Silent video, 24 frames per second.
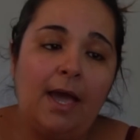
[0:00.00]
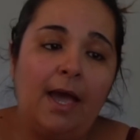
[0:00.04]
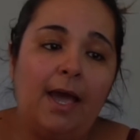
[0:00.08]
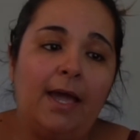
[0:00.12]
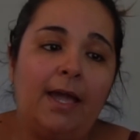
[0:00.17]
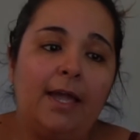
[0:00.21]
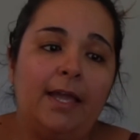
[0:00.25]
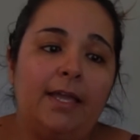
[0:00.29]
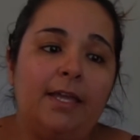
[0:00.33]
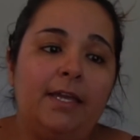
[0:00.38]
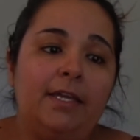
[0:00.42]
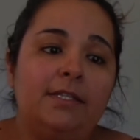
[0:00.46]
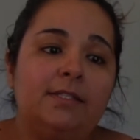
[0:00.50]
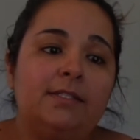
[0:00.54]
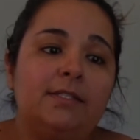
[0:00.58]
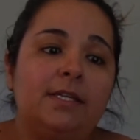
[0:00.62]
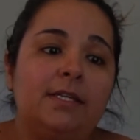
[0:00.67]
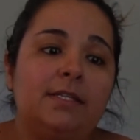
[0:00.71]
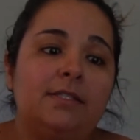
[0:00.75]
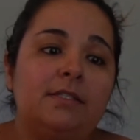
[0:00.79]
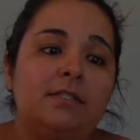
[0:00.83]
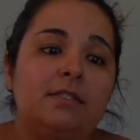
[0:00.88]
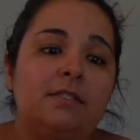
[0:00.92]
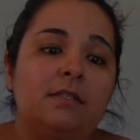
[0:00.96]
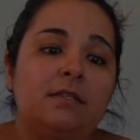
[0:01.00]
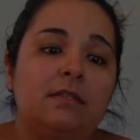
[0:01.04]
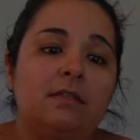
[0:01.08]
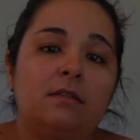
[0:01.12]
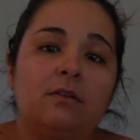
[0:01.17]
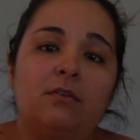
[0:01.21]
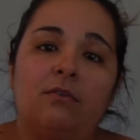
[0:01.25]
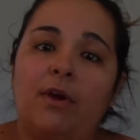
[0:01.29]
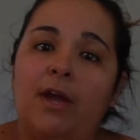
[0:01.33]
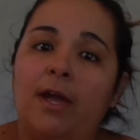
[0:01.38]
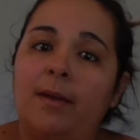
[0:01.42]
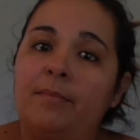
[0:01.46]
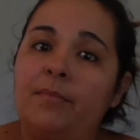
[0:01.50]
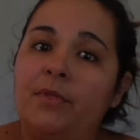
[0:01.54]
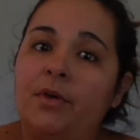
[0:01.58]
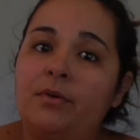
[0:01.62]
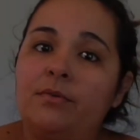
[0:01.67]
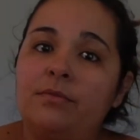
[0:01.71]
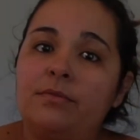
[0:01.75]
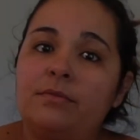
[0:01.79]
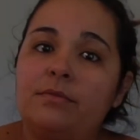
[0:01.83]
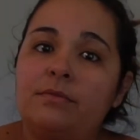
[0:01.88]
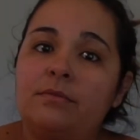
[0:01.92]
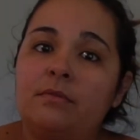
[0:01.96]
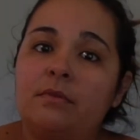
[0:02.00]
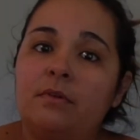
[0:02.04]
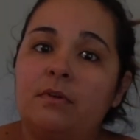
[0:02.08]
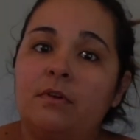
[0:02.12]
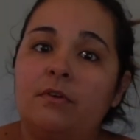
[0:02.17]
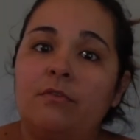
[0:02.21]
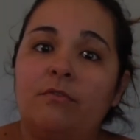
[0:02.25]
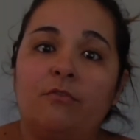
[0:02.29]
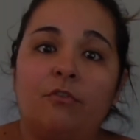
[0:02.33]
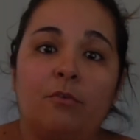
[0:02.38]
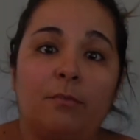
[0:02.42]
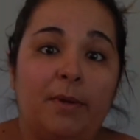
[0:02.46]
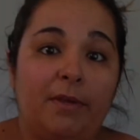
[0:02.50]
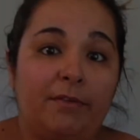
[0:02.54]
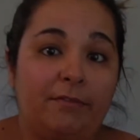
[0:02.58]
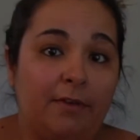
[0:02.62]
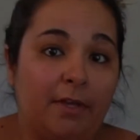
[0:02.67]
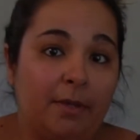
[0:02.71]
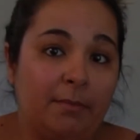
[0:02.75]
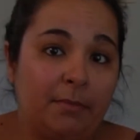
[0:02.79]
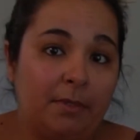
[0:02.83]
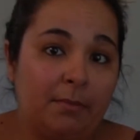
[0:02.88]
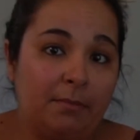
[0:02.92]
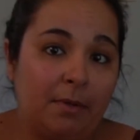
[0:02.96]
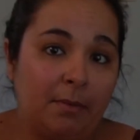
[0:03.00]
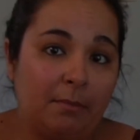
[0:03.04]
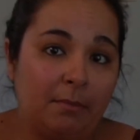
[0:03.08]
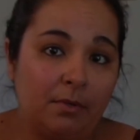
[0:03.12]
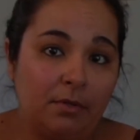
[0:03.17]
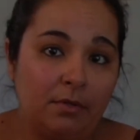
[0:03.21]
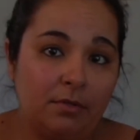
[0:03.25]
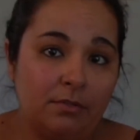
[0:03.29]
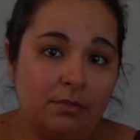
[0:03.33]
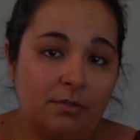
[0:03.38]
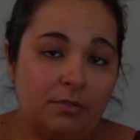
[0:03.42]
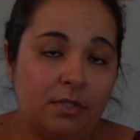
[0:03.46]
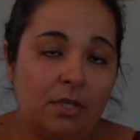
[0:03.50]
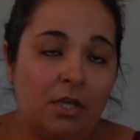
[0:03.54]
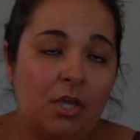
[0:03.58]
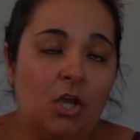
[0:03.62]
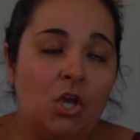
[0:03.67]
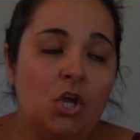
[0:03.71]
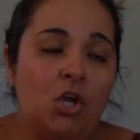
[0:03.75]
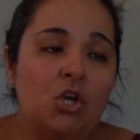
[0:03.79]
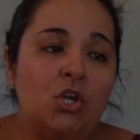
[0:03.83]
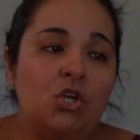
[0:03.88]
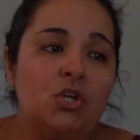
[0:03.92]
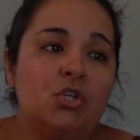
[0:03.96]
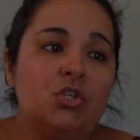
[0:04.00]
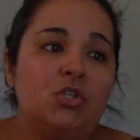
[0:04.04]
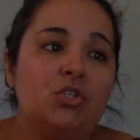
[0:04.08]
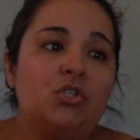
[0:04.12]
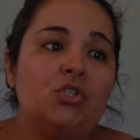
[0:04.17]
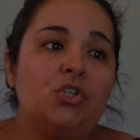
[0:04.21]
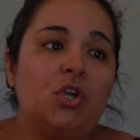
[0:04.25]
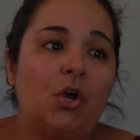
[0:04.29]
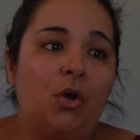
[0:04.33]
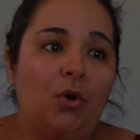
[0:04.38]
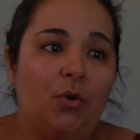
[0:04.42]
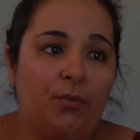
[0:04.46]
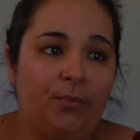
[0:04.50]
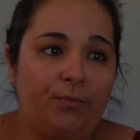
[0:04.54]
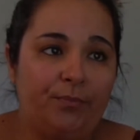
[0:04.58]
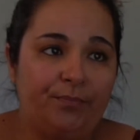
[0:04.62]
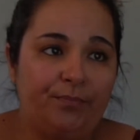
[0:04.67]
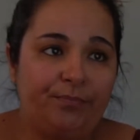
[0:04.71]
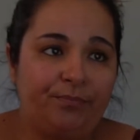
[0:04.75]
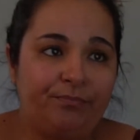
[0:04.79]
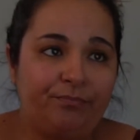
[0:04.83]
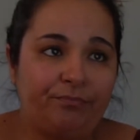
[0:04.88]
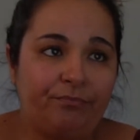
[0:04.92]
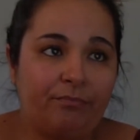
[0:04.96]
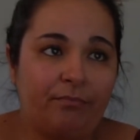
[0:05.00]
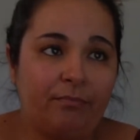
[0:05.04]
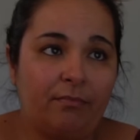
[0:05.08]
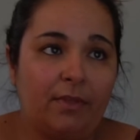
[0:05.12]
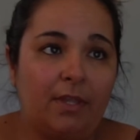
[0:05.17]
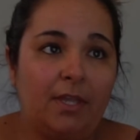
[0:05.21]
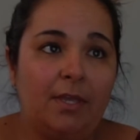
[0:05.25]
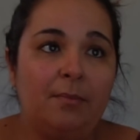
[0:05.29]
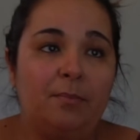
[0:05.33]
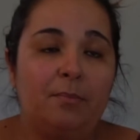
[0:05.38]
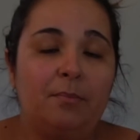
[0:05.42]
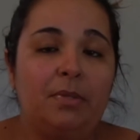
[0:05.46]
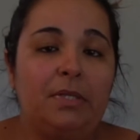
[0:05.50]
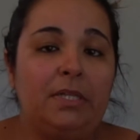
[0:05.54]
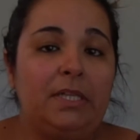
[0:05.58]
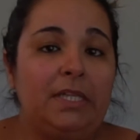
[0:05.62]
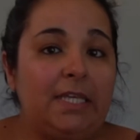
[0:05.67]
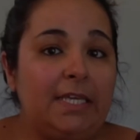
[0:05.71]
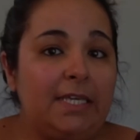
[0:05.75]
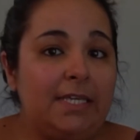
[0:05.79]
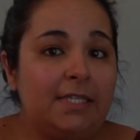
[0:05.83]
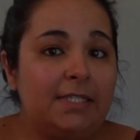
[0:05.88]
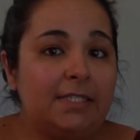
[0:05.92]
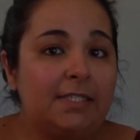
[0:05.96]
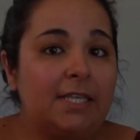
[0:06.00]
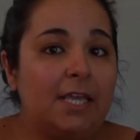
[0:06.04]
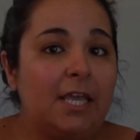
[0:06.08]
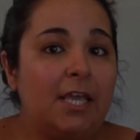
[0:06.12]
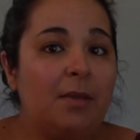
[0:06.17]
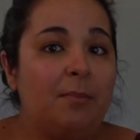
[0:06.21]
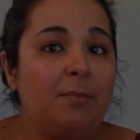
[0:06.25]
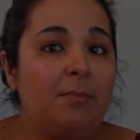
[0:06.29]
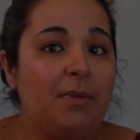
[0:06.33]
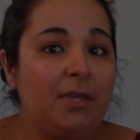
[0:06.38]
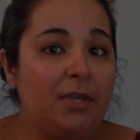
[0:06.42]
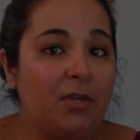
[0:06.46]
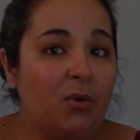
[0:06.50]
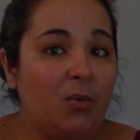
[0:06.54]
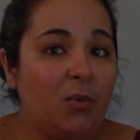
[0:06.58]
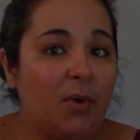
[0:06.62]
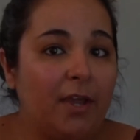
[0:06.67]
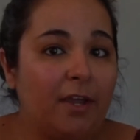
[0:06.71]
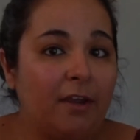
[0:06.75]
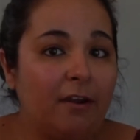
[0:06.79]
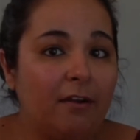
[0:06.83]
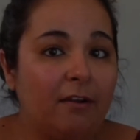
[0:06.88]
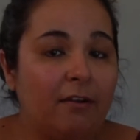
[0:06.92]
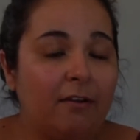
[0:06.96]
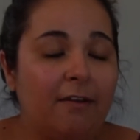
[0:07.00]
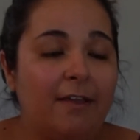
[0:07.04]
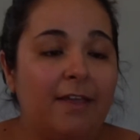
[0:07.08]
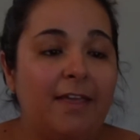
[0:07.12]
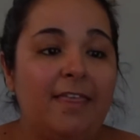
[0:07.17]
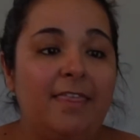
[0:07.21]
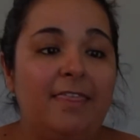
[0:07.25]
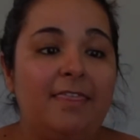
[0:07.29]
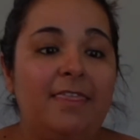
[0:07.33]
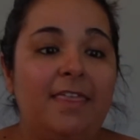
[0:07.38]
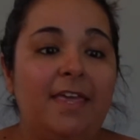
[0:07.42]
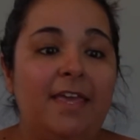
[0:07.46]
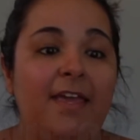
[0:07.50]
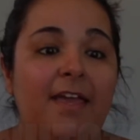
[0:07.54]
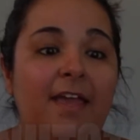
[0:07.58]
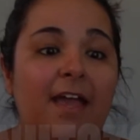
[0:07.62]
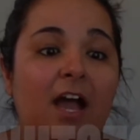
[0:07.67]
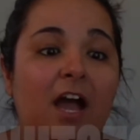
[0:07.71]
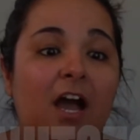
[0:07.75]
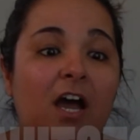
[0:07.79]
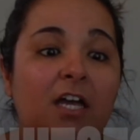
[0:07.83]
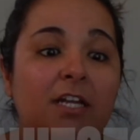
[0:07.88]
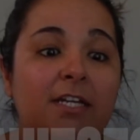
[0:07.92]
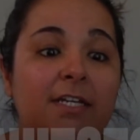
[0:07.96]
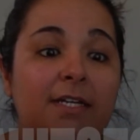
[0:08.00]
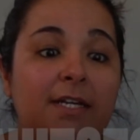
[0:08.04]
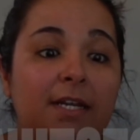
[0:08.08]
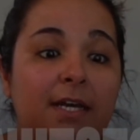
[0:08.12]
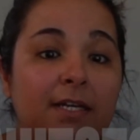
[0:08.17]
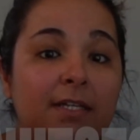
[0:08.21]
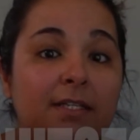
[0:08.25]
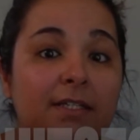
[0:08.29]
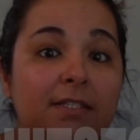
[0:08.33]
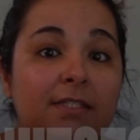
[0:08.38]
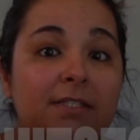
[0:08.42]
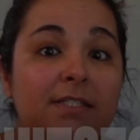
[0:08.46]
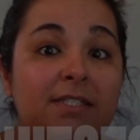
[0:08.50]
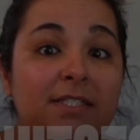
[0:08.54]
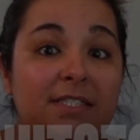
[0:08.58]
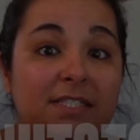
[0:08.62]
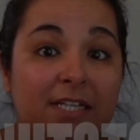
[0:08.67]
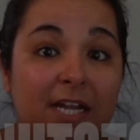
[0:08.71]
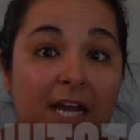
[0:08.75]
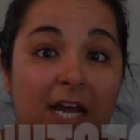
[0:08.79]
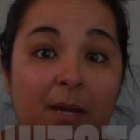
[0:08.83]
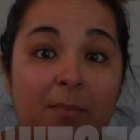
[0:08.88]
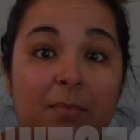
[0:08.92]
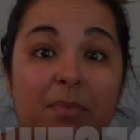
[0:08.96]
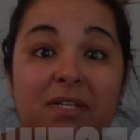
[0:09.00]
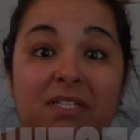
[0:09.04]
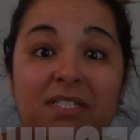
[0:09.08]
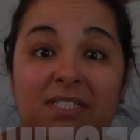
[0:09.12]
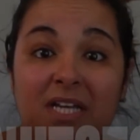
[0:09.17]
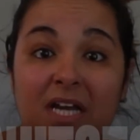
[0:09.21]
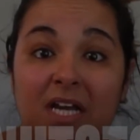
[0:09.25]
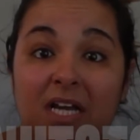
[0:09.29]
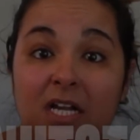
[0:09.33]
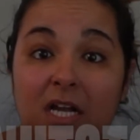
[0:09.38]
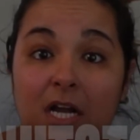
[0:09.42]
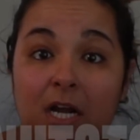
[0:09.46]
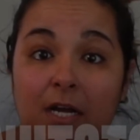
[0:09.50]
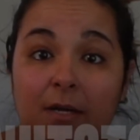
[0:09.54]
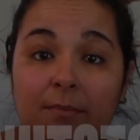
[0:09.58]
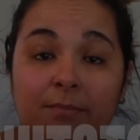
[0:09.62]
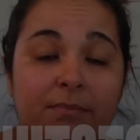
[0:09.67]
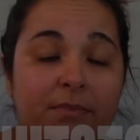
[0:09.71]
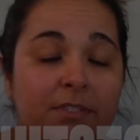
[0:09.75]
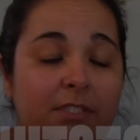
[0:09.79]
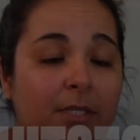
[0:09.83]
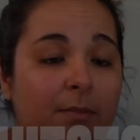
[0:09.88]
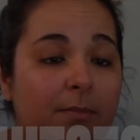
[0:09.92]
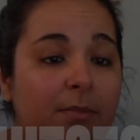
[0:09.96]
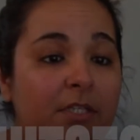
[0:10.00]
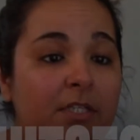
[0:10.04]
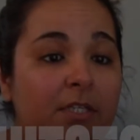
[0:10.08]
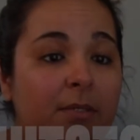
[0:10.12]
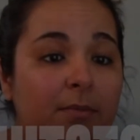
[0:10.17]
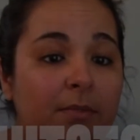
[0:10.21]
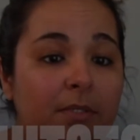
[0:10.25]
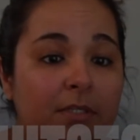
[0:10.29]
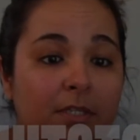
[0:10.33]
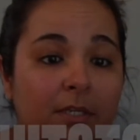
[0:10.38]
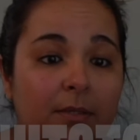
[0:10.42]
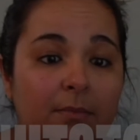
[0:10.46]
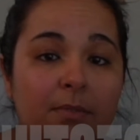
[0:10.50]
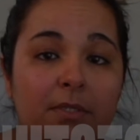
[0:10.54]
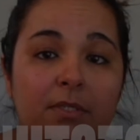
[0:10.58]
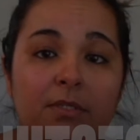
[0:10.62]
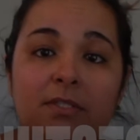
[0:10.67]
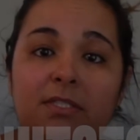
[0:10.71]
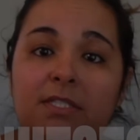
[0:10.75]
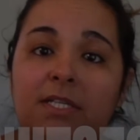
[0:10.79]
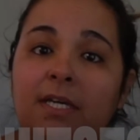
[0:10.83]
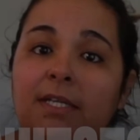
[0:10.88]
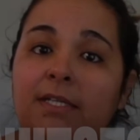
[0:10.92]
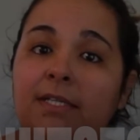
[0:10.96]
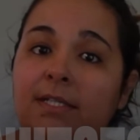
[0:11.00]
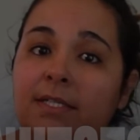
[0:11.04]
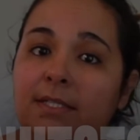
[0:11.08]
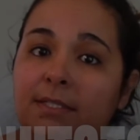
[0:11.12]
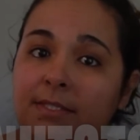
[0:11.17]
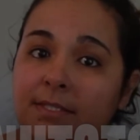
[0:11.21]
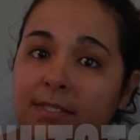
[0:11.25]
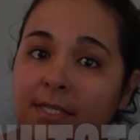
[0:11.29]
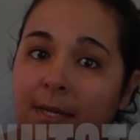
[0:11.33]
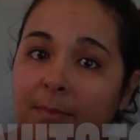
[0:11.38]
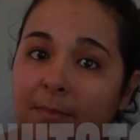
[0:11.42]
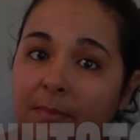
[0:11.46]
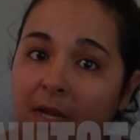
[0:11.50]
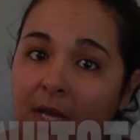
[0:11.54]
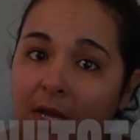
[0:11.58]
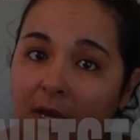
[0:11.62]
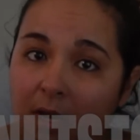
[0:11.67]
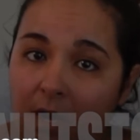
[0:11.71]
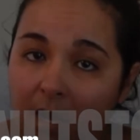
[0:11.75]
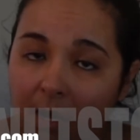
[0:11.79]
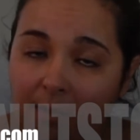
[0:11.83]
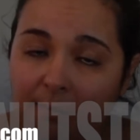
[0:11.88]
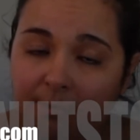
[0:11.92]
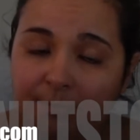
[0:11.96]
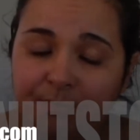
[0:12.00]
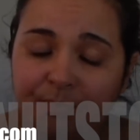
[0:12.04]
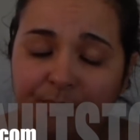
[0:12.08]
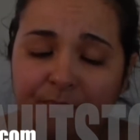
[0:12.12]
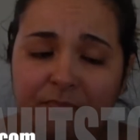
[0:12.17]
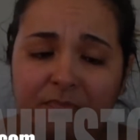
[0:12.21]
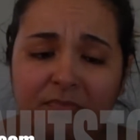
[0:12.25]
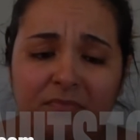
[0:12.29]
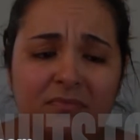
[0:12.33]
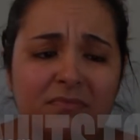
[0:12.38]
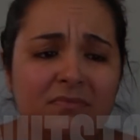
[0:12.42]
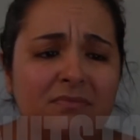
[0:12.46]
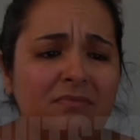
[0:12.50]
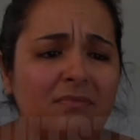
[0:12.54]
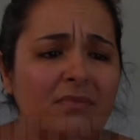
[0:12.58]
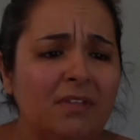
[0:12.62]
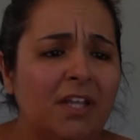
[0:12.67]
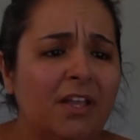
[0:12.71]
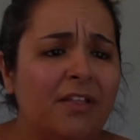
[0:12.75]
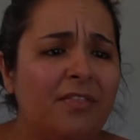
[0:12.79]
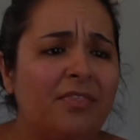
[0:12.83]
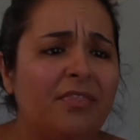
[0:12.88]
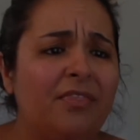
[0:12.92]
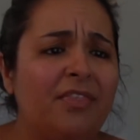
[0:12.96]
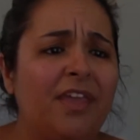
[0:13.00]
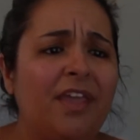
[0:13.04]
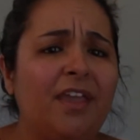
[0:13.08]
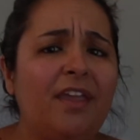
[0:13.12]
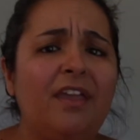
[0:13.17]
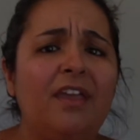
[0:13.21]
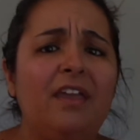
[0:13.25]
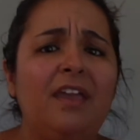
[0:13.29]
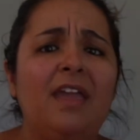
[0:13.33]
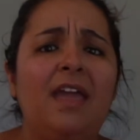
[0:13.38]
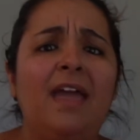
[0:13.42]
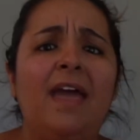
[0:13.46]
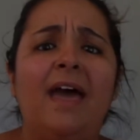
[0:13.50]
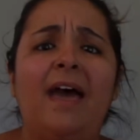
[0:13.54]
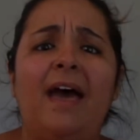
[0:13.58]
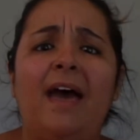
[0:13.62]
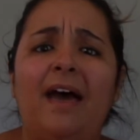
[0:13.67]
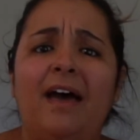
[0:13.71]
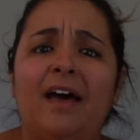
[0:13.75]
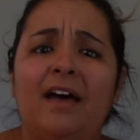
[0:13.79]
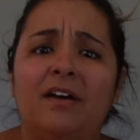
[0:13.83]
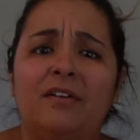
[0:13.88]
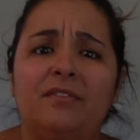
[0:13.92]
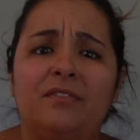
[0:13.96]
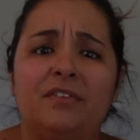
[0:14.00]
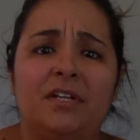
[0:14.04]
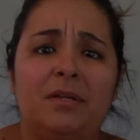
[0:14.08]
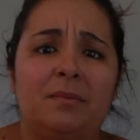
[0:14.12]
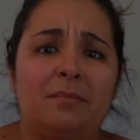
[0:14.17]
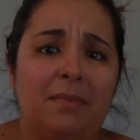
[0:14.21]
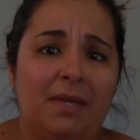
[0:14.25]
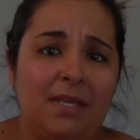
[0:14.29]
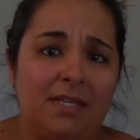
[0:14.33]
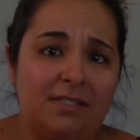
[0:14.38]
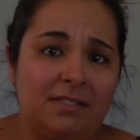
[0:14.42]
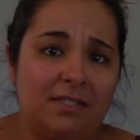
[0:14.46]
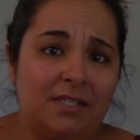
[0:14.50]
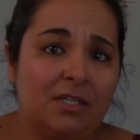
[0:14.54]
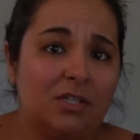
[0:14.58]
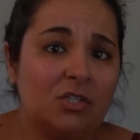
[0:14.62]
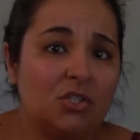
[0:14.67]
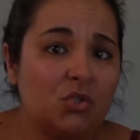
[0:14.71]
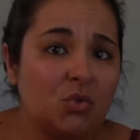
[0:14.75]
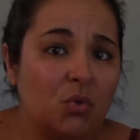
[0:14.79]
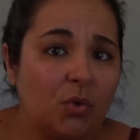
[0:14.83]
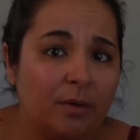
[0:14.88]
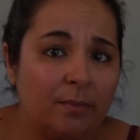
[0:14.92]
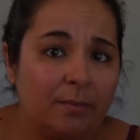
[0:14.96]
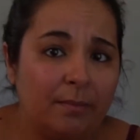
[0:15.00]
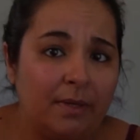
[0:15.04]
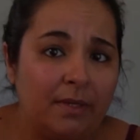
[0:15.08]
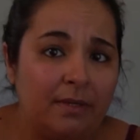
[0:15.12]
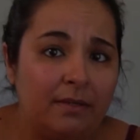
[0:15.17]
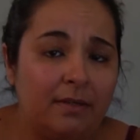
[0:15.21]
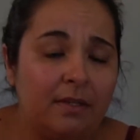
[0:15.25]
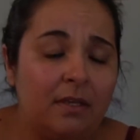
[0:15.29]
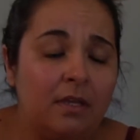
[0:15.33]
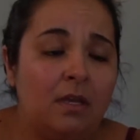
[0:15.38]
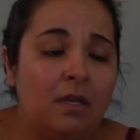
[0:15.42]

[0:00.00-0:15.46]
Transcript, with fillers: I tend to grab those for my family members. So please be aware that on nutstop.com, www.nutstop.com, they have an amazing assortment.